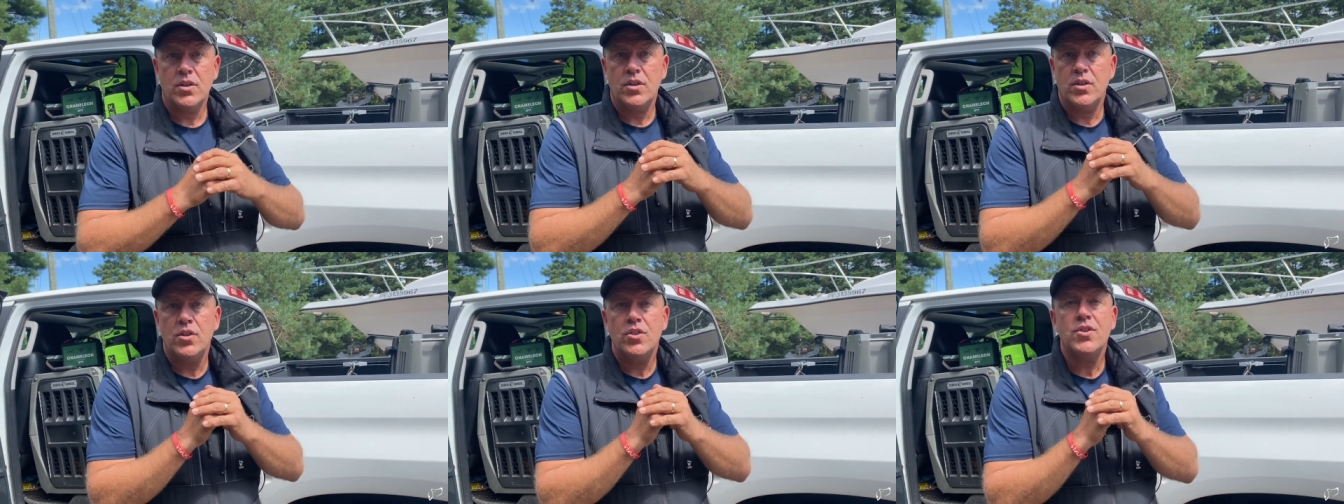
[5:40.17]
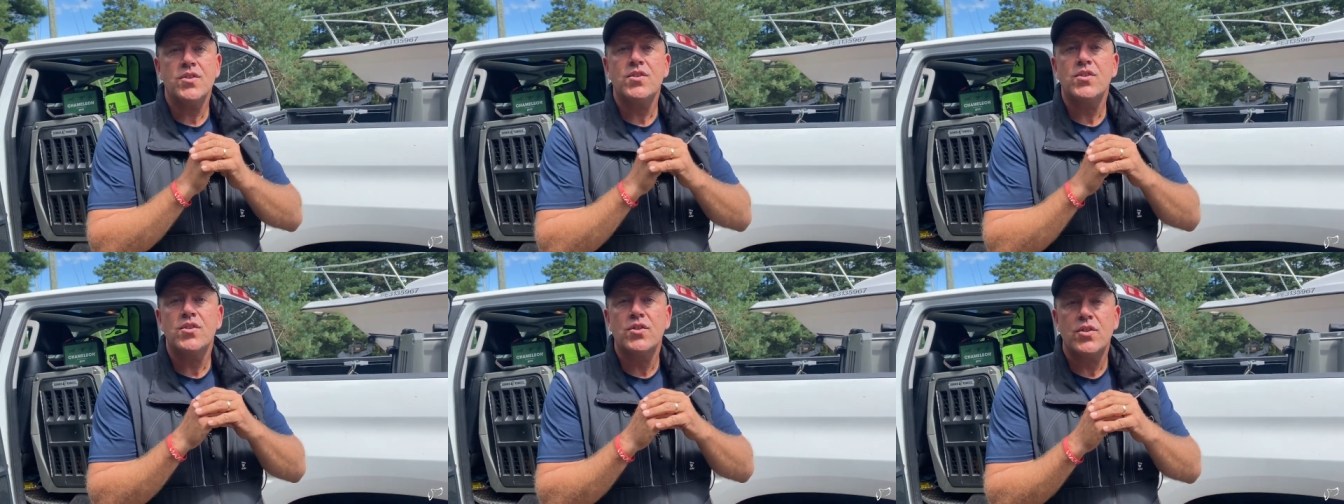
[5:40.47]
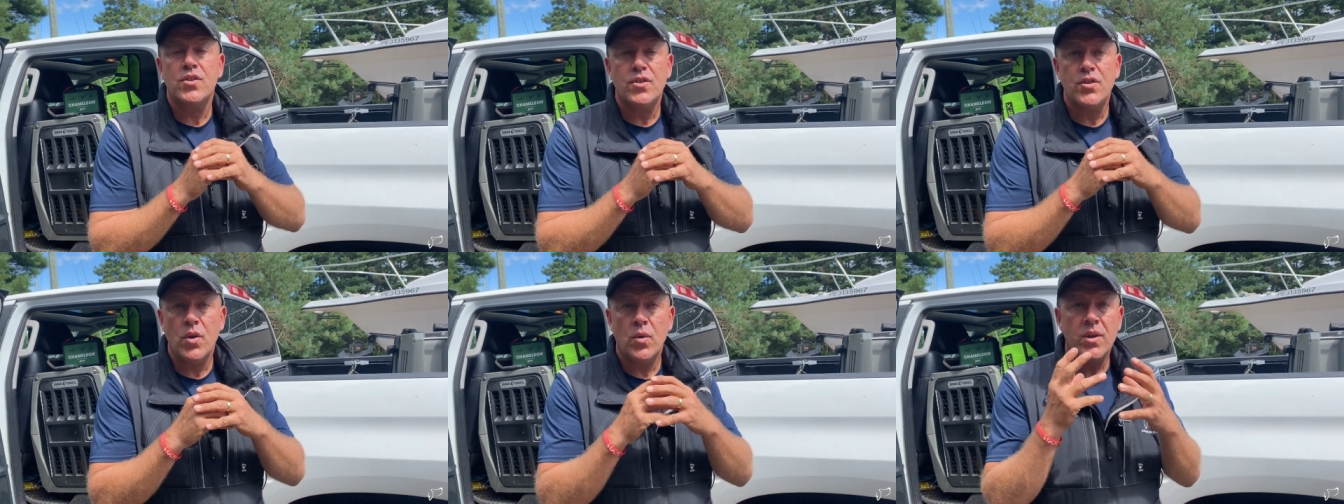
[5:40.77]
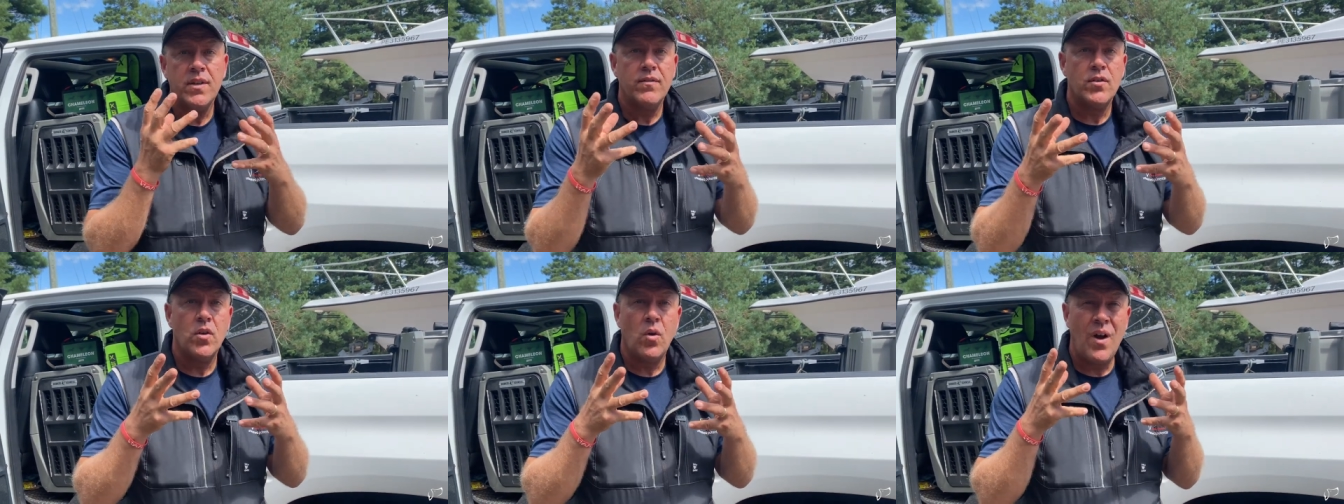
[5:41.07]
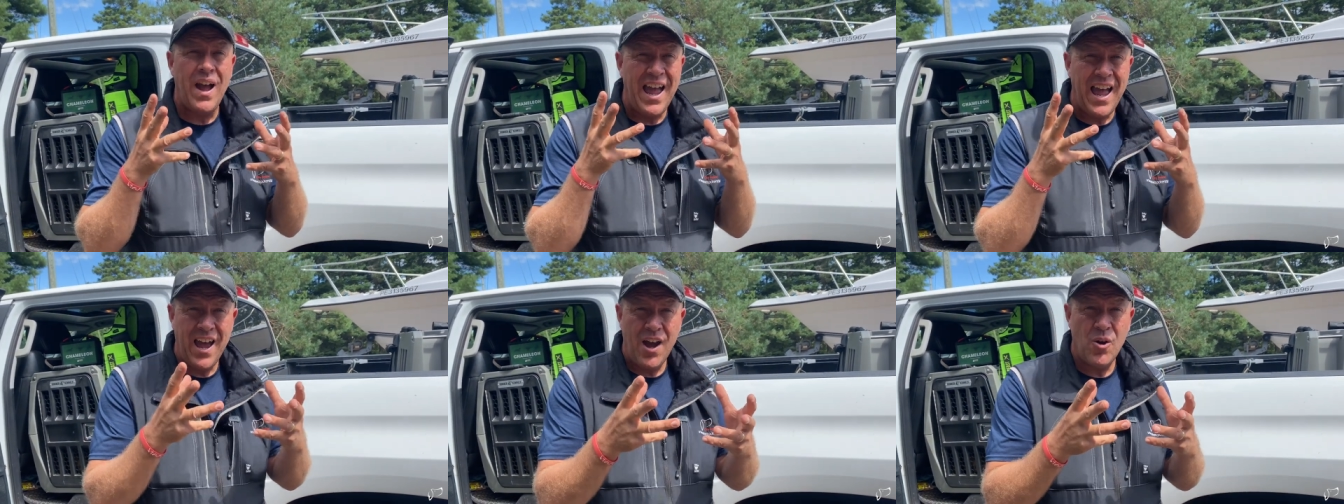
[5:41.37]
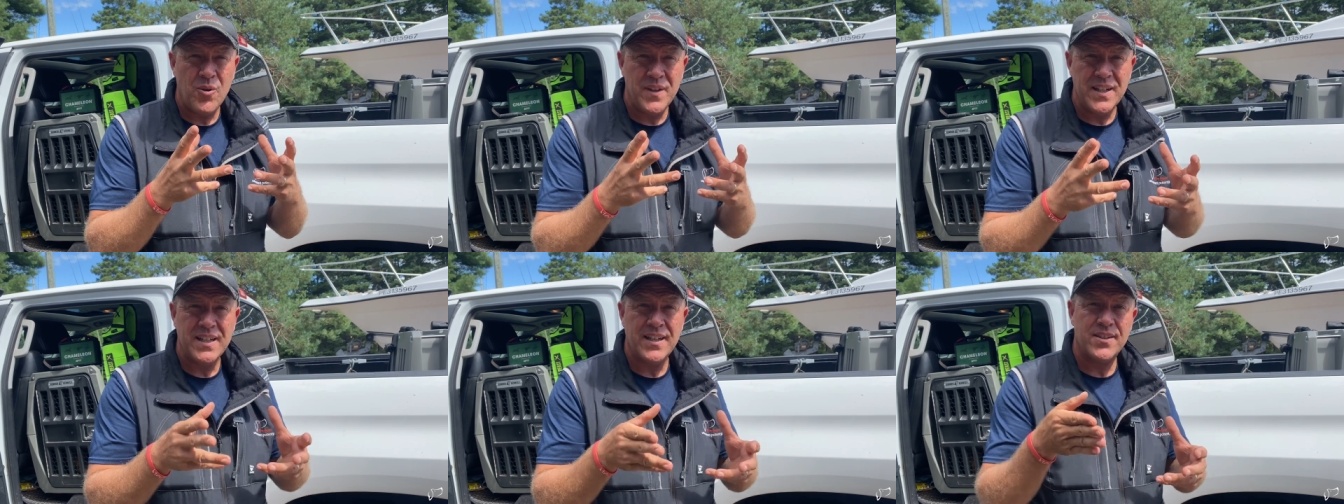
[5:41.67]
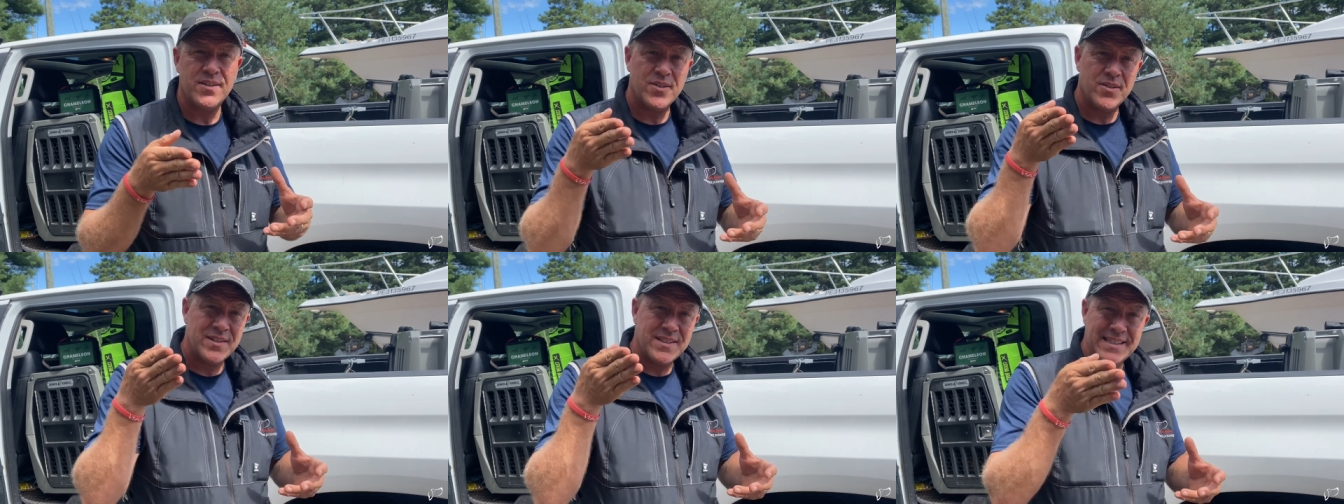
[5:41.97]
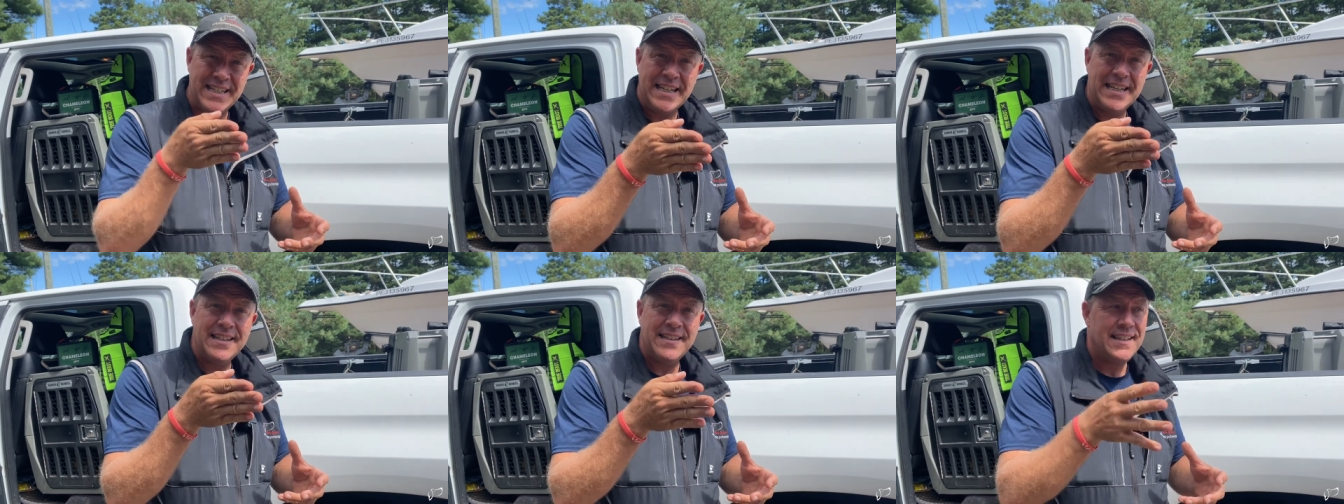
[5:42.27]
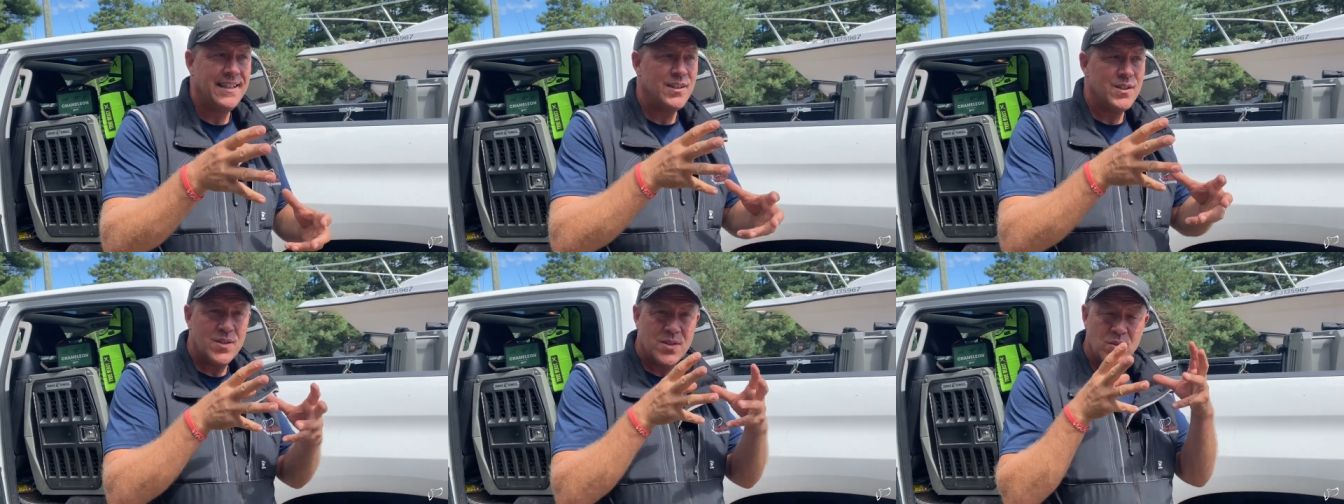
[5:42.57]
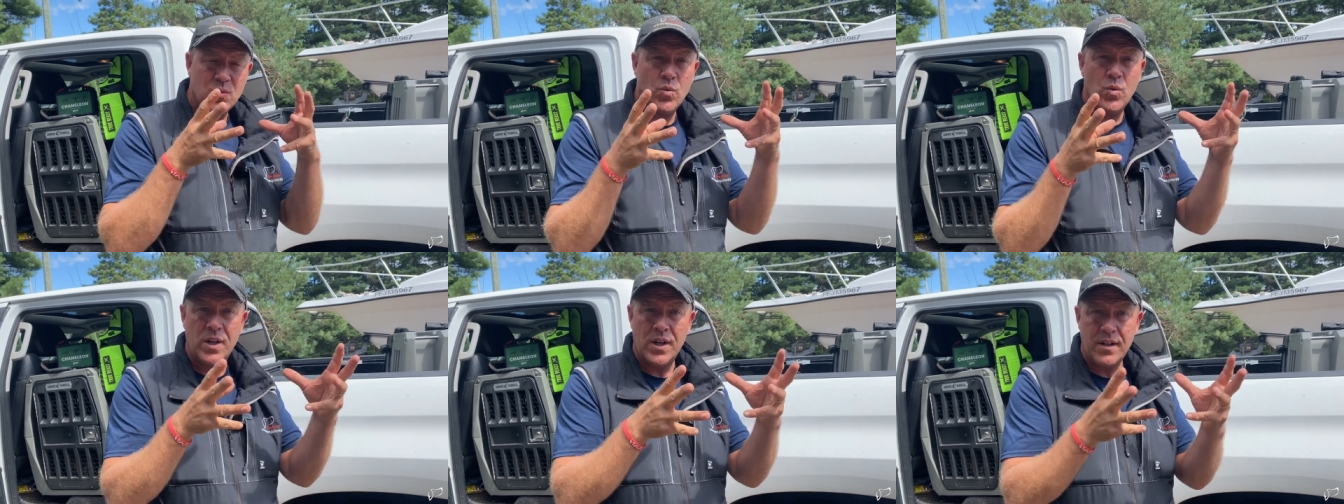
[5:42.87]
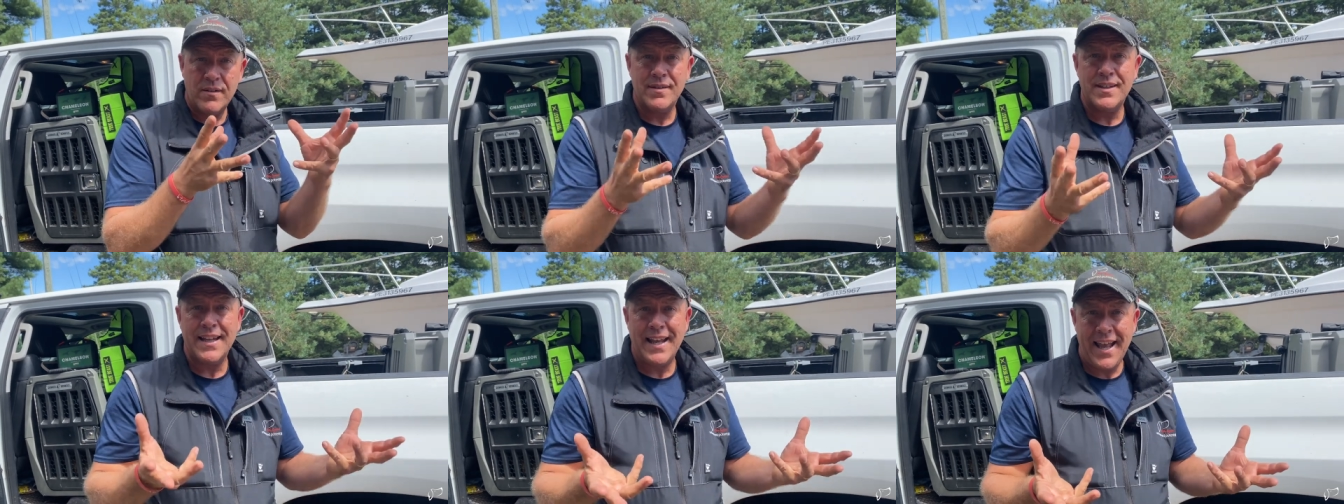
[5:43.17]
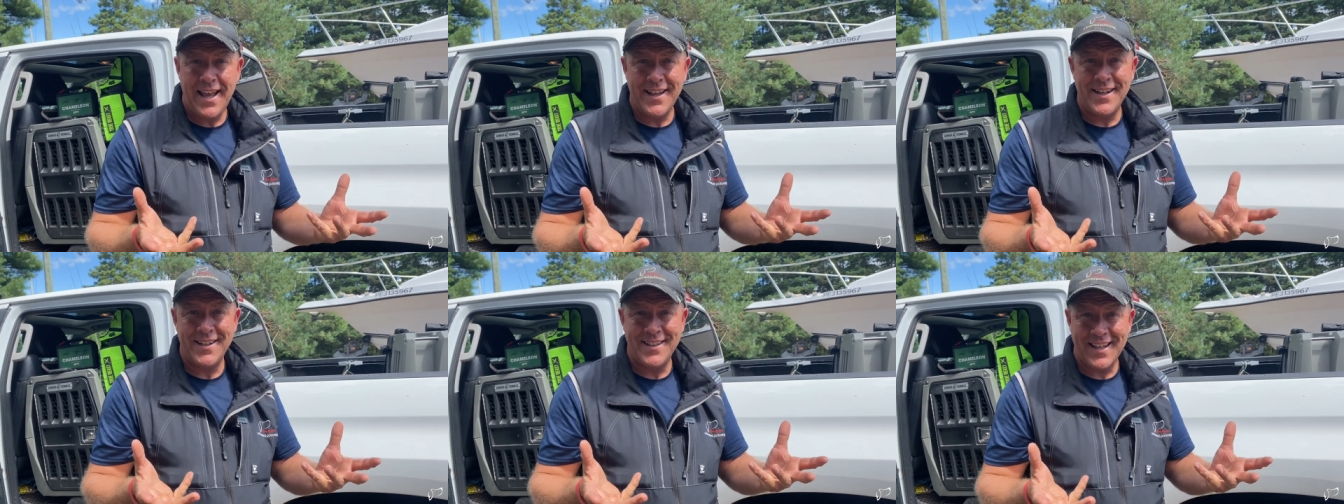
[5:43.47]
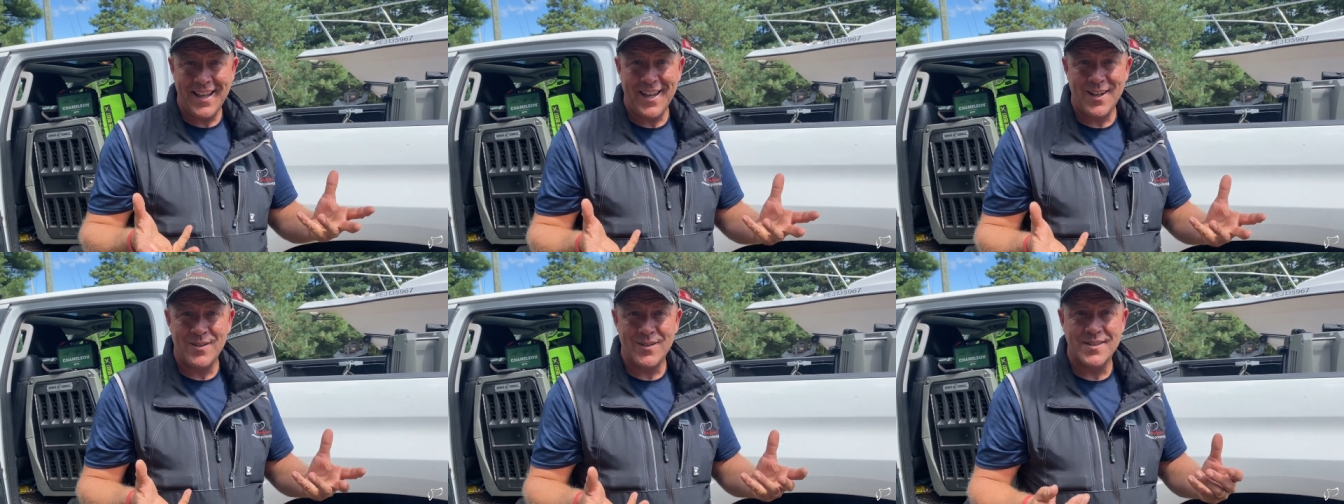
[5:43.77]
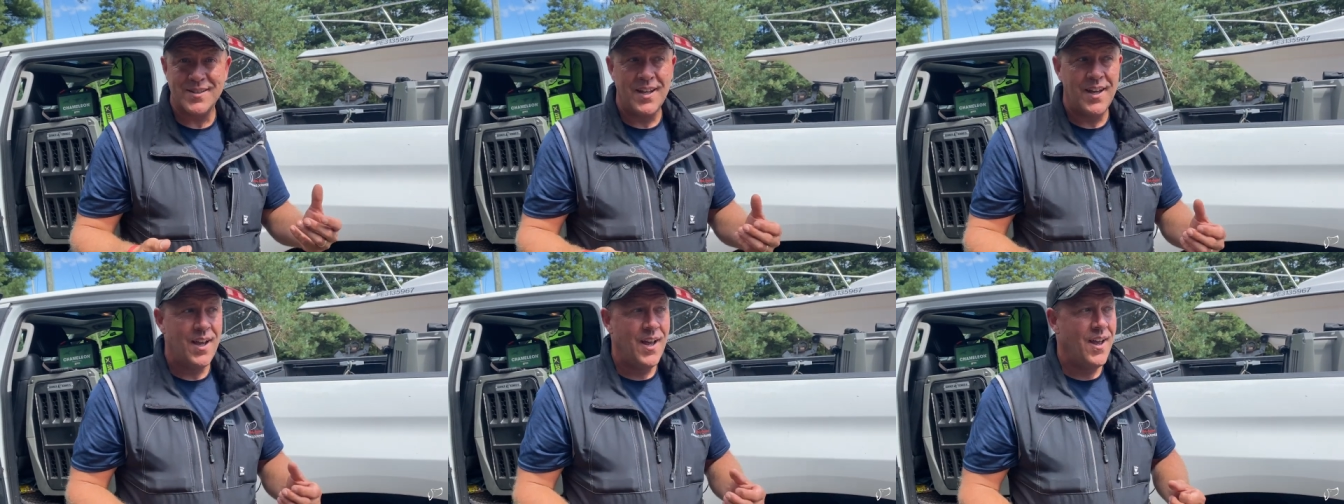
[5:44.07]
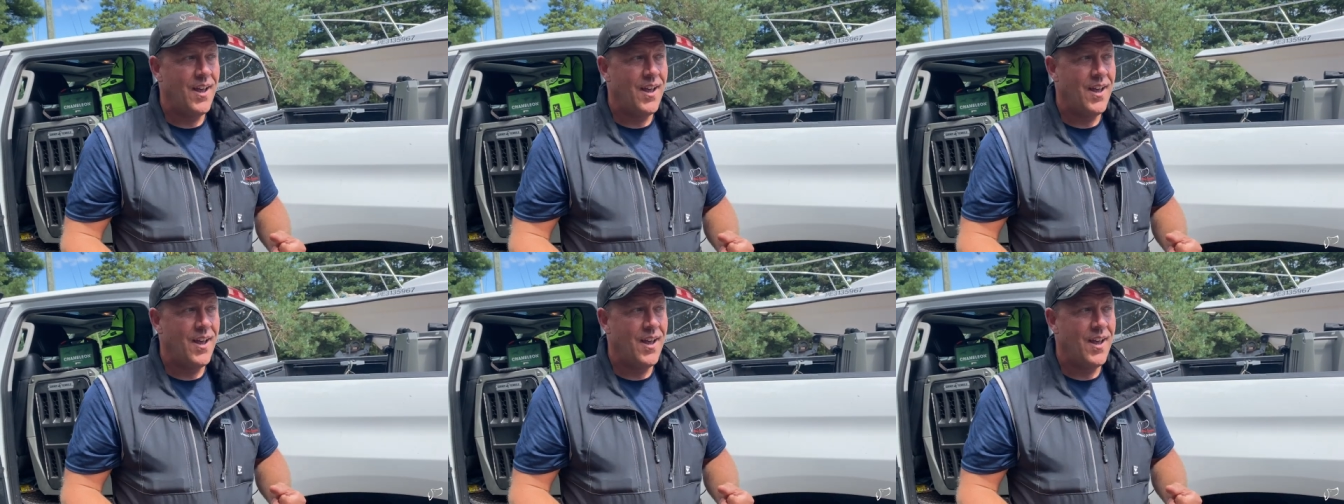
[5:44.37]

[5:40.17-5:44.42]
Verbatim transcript: you just don't even know how they got their teeth into wherever they can in the kennels.